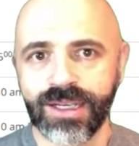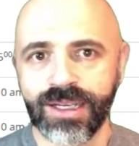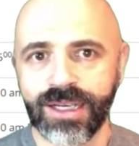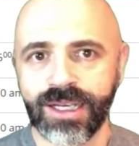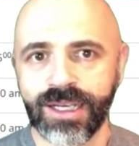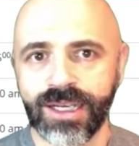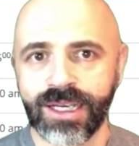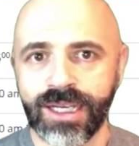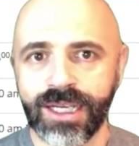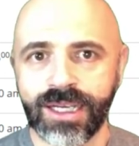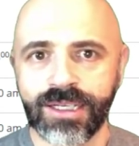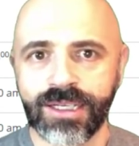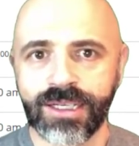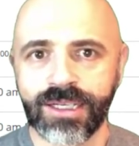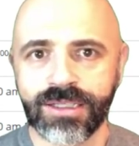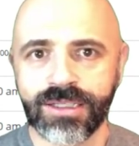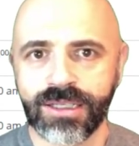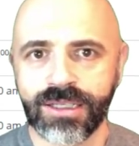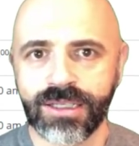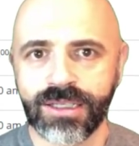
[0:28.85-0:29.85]
In
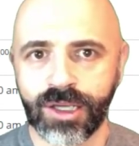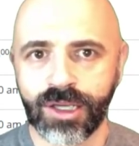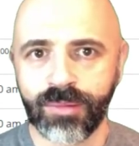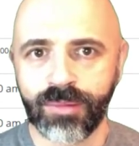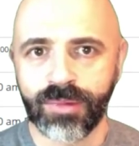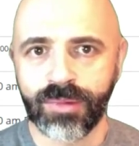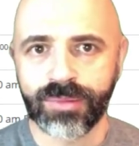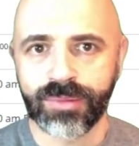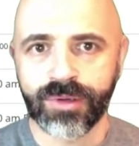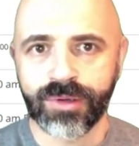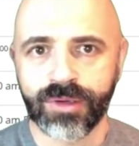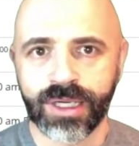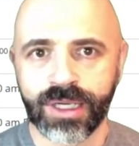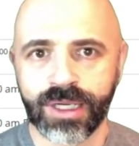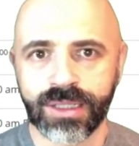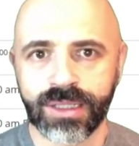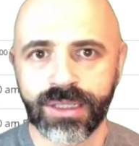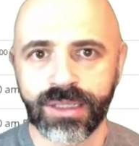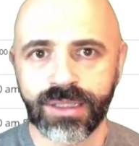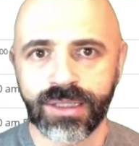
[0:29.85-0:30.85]
English, it's commonly
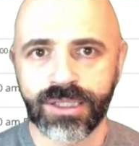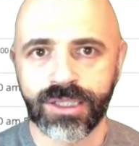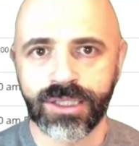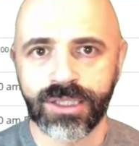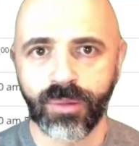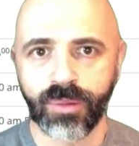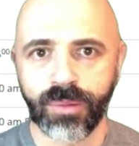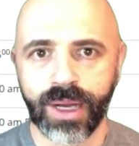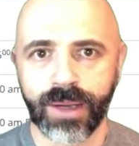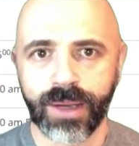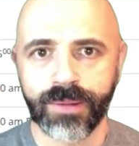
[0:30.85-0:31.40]
pronounced Xeoma.